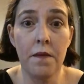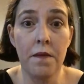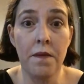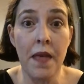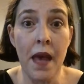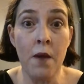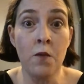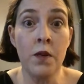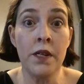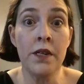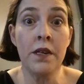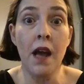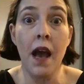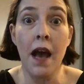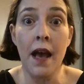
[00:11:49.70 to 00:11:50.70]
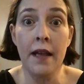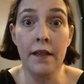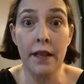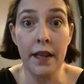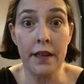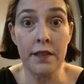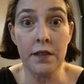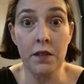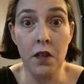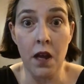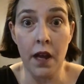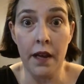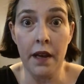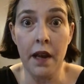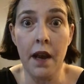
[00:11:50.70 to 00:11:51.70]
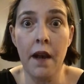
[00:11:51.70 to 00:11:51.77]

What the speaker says: that one I liked a lot.